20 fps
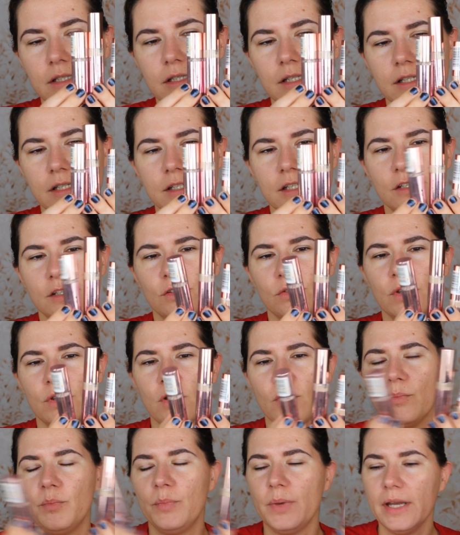this is to
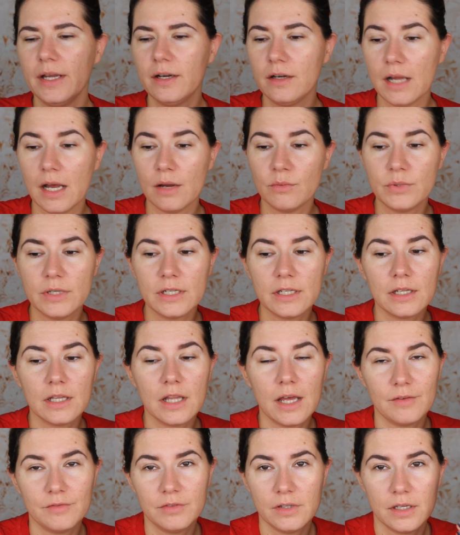compare. I really
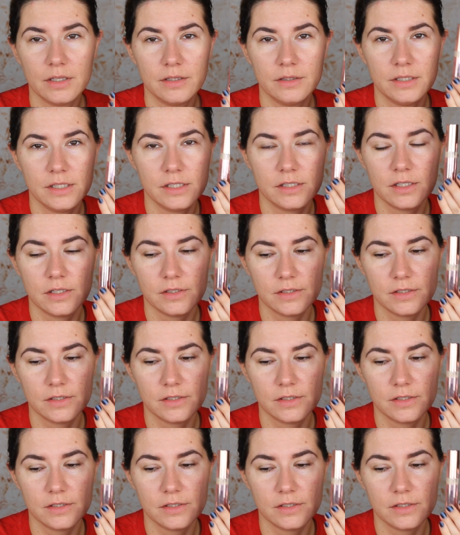love this